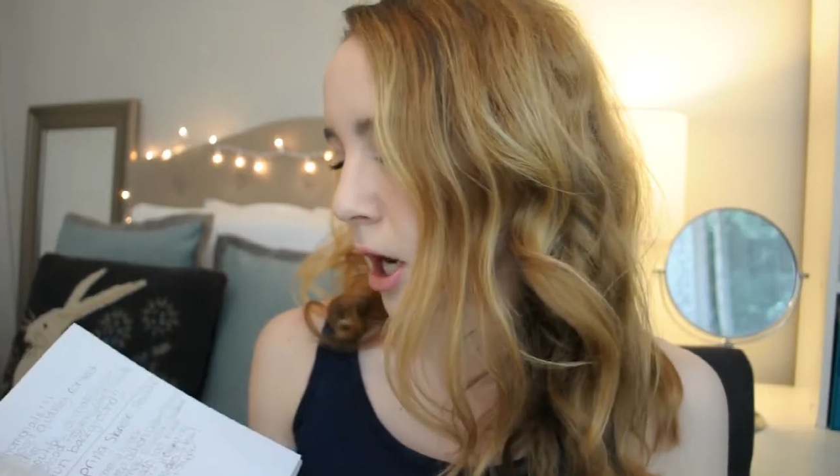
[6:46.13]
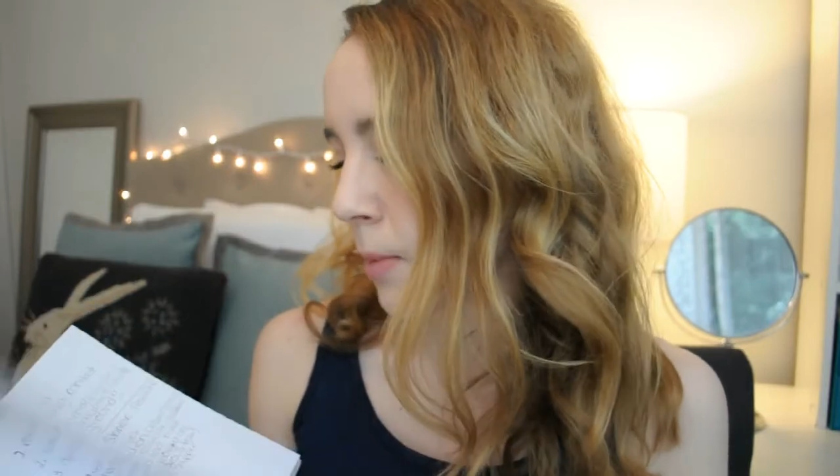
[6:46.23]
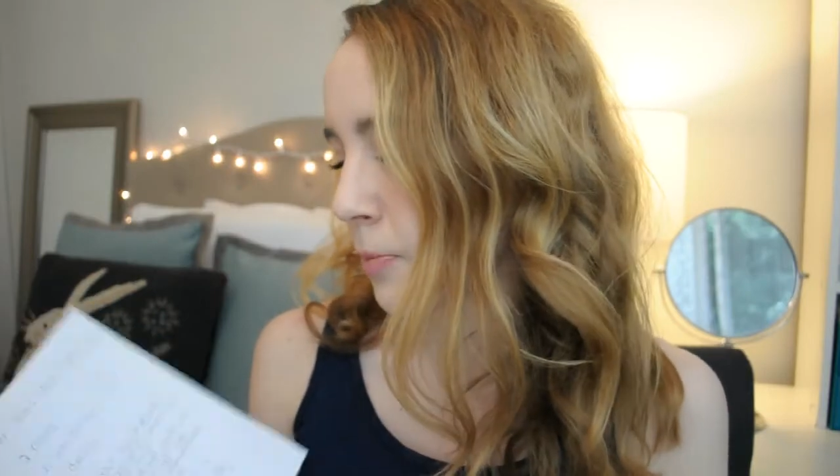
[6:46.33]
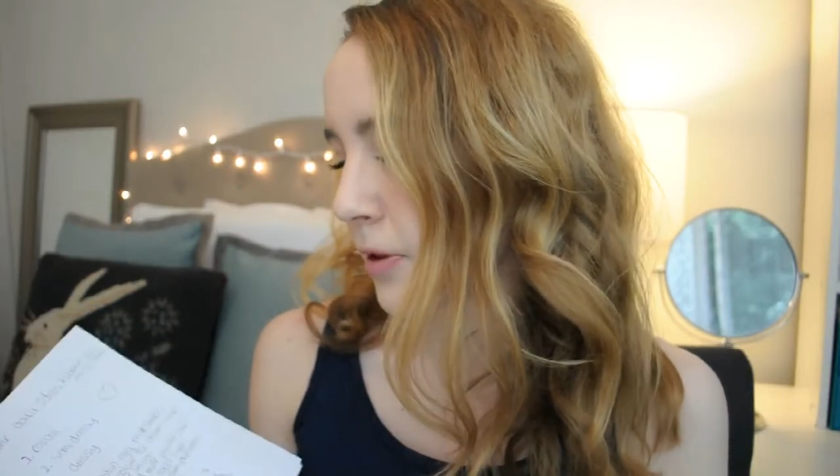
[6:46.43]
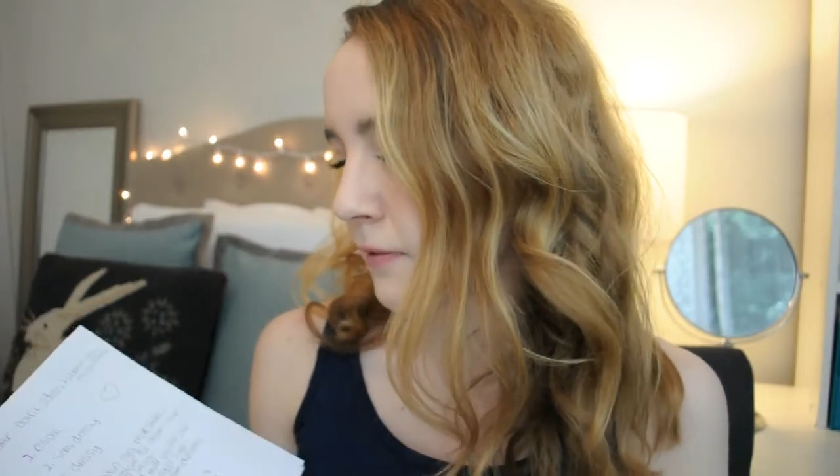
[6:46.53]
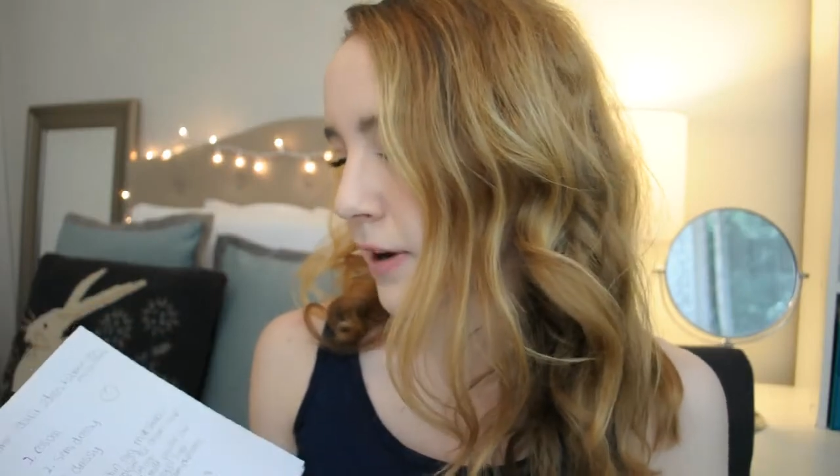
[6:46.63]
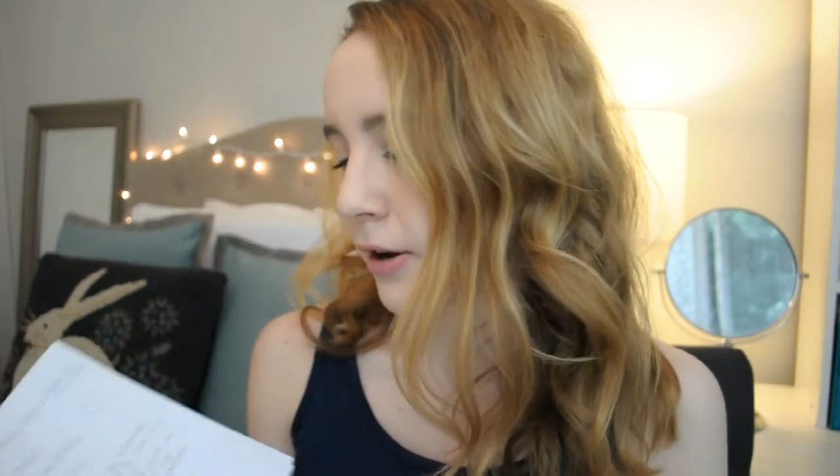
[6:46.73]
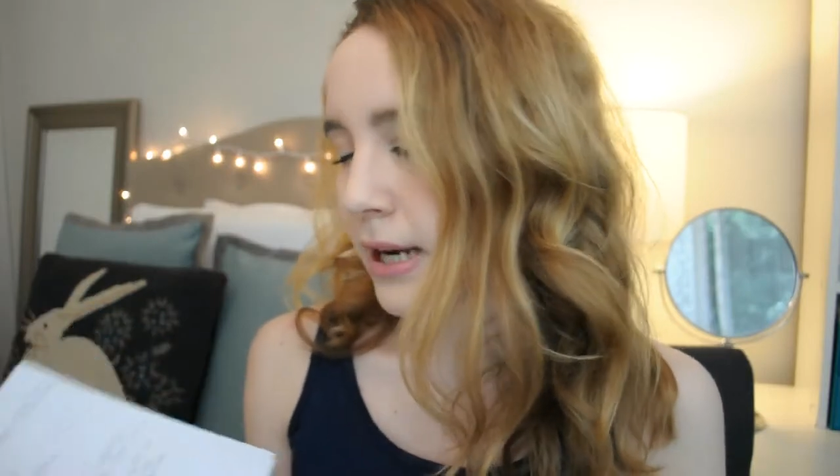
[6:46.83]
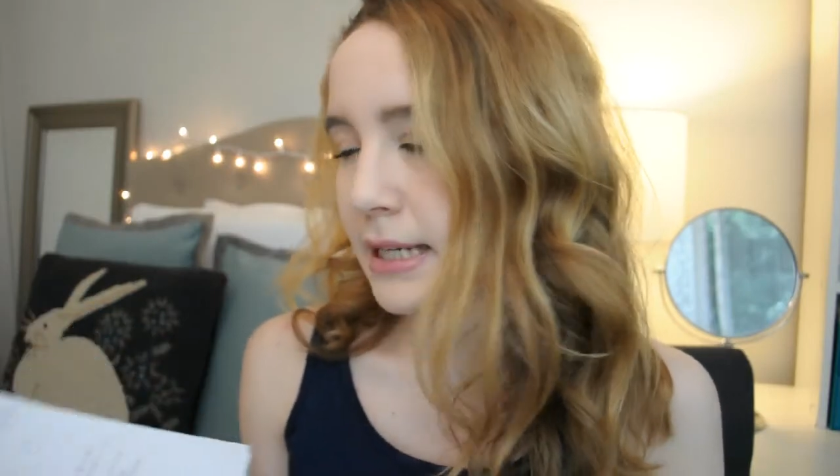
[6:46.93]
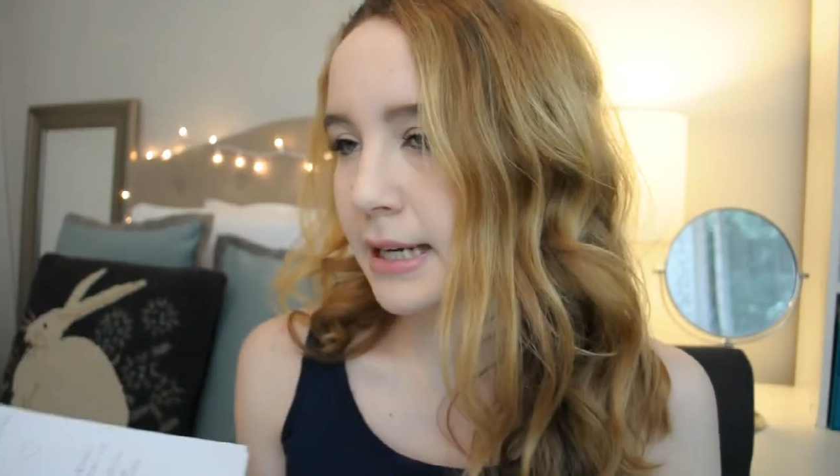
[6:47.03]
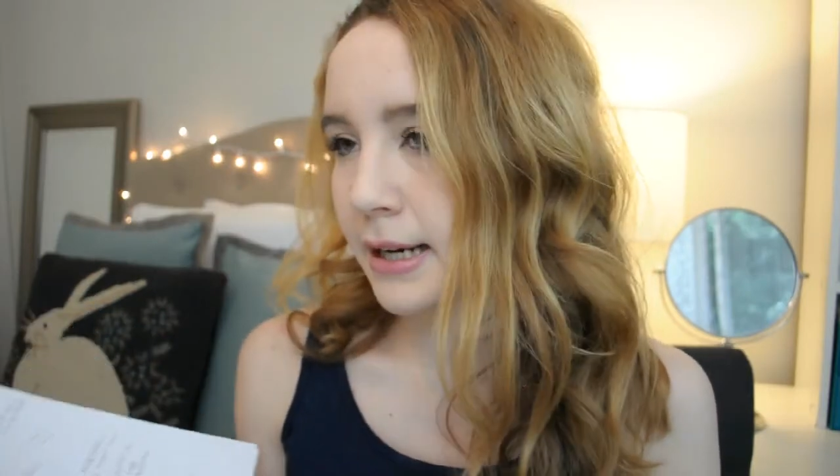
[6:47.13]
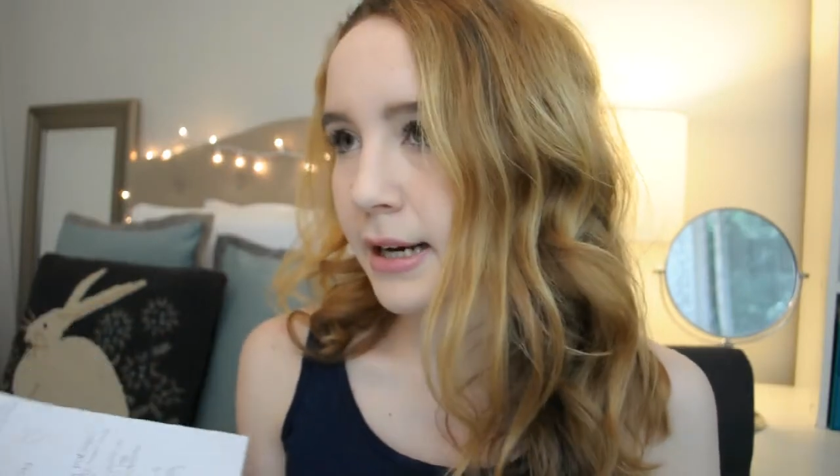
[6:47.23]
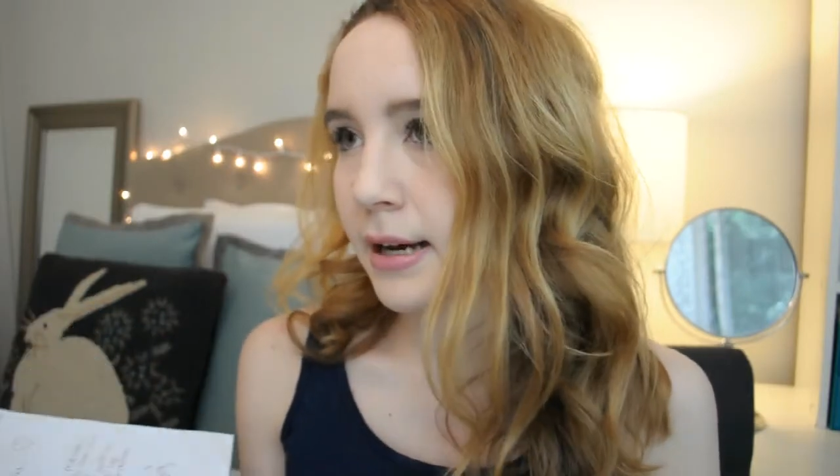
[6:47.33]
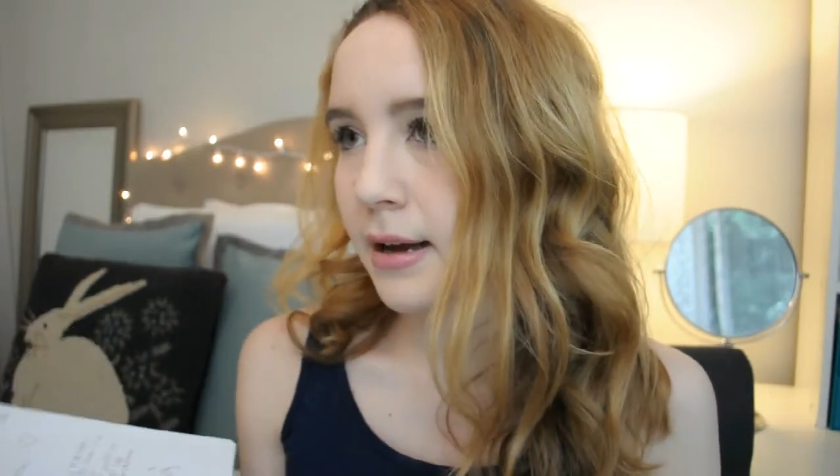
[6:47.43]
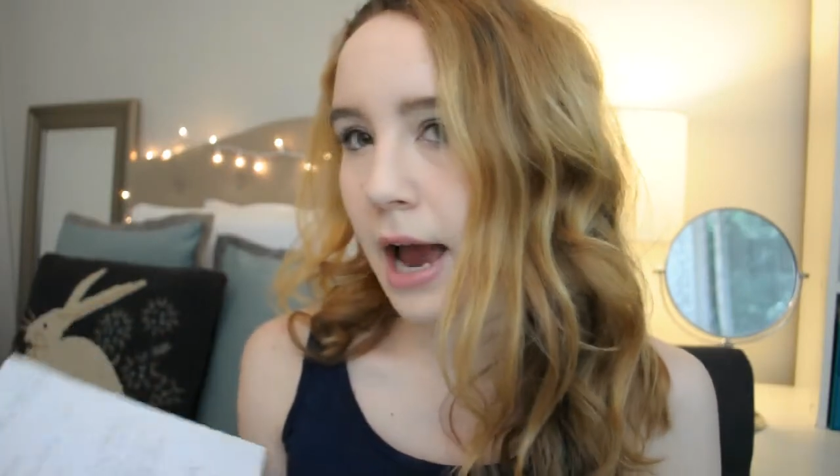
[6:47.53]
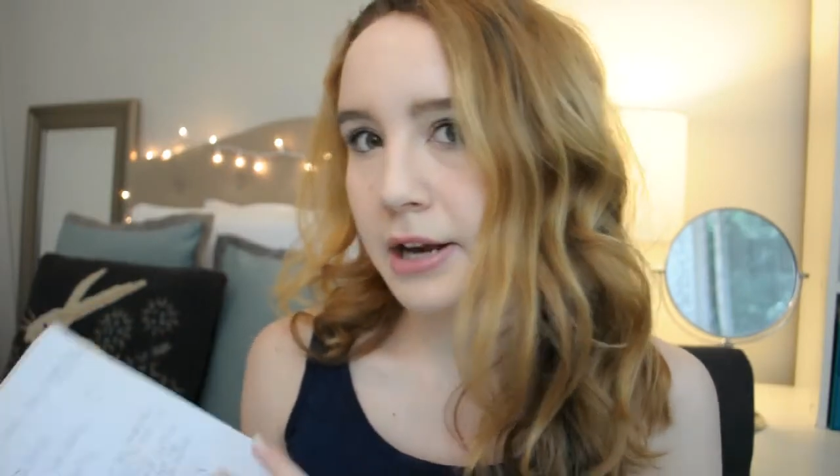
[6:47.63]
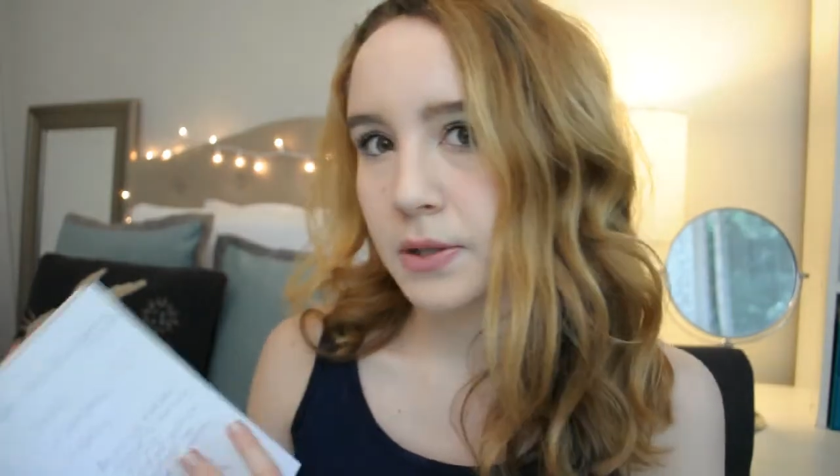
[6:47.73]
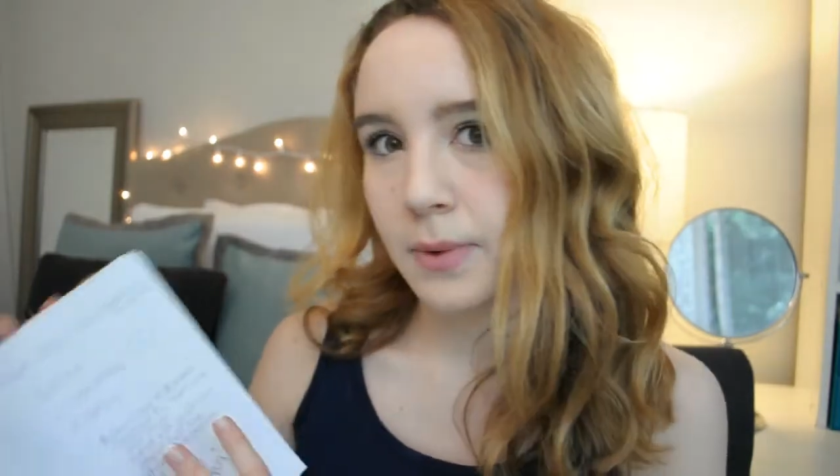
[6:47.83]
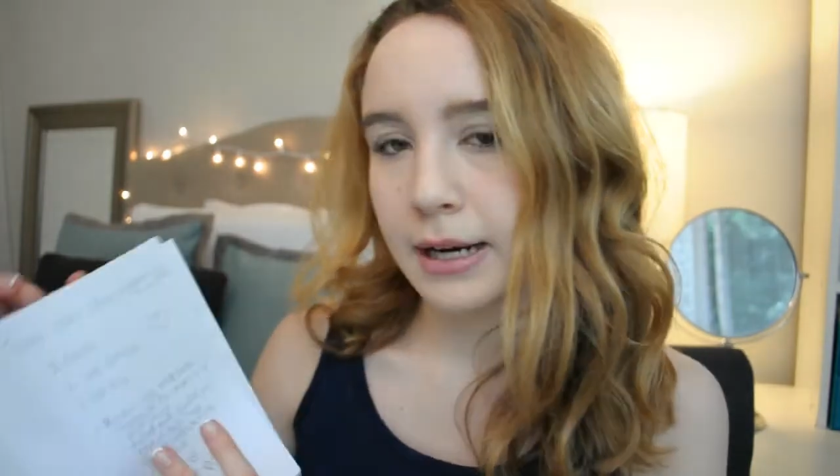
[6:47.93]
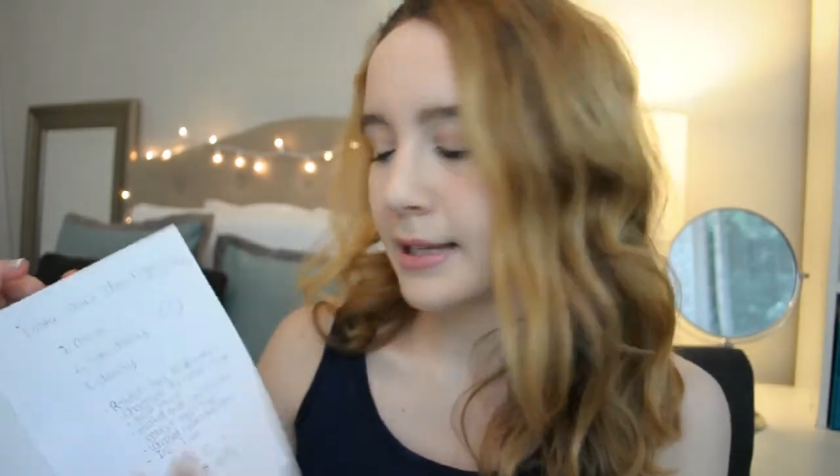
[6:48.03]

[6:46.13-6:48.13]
come up with a video idea, I just write